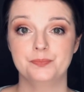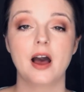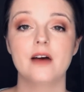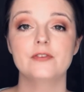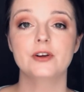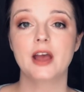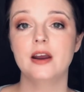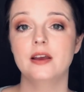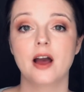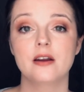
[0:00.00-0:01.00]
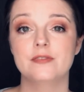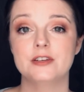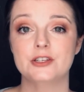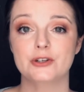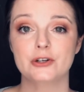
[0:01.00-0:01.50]
After getting out of
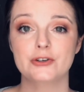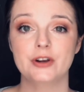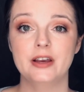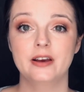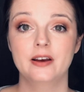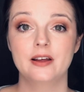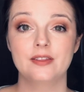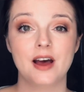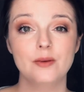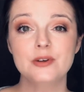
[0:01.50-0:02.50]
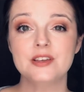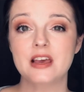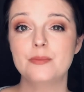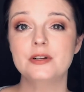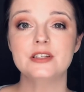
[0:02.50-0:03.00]
his surgery, Thad was
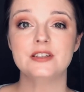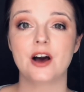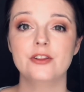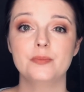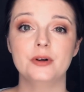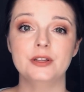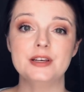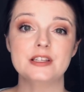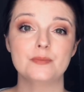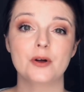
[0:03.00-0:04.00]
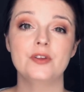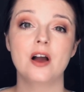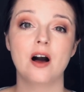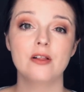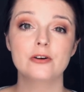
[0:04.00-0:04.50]
able to tell the police about the
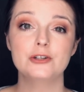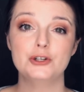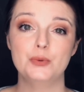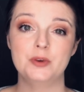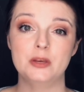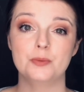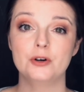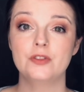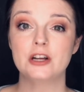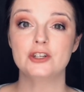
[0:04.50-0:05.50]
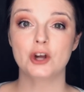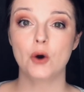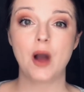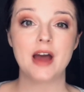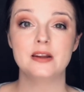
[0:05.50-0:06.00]
other two people that
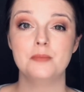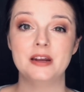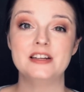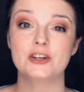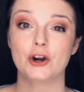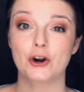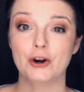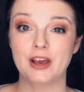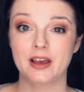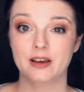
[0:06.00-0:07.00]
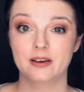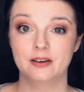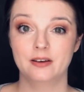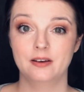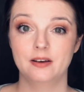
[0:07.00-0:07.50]
Joe had admitted to hurting.
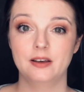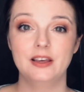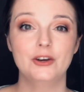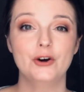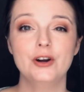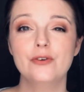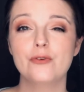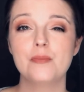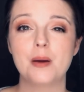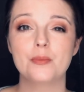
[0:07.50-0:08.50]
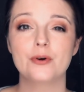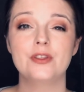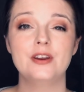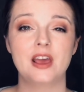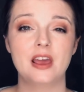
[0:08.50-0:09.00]
He couldn't remember
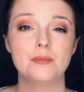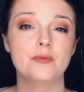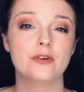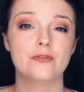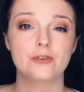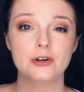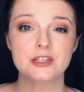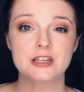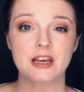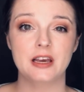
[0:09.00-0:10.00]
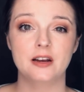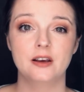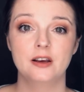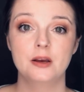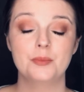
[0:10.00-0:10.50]
the name of the first kid,
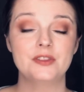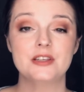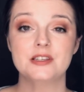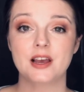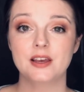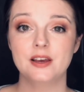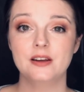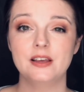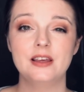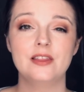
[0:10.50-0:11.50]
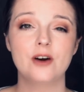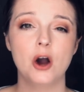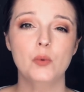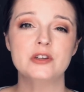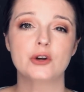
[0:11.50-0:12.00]
but the second he
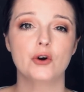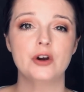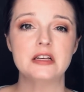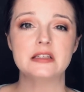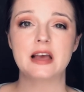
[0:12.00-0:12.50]
thought was Chris